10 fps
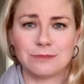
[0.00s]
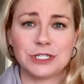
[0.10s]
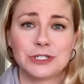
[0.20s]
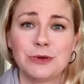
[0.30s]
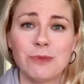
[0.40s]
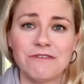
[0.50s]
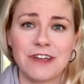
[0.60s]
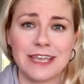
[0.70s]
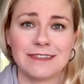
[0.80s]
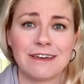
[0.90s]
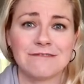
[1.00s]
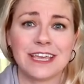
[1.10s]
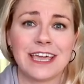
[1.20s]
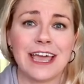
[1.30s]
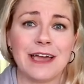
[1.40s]
She's super funny and
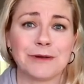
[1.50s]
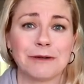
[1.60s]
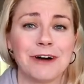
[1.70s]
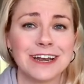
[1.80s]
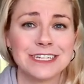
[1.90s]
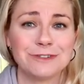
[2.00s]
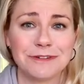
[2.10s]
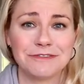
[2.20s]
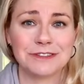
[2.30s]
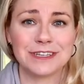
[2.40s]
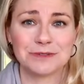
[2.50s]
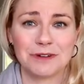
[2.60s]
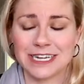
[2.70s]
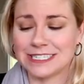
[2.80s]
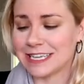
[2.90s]
lovely, and we wanted to review this
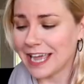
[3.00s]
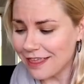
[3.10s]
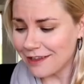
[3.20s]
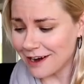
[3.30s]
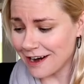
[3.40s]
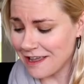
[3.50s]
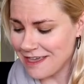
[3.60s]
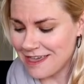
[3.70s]
wine together.